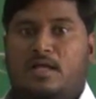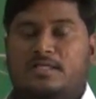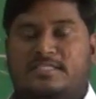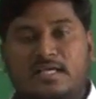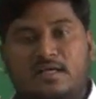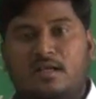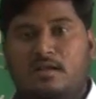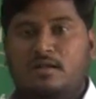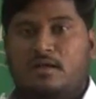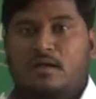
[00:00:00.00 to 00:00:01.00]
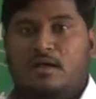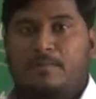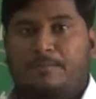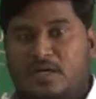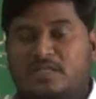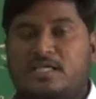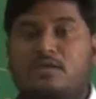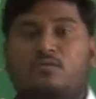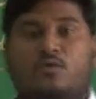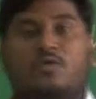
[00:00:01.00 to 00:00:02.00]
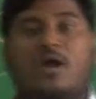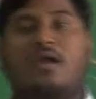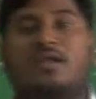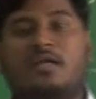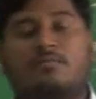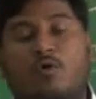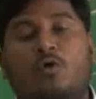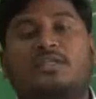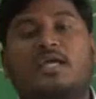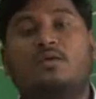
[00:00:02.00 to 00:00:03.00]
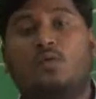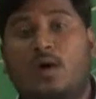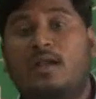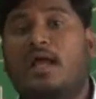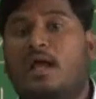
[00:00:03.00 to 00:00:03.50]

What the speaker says: a single person would not get more than 1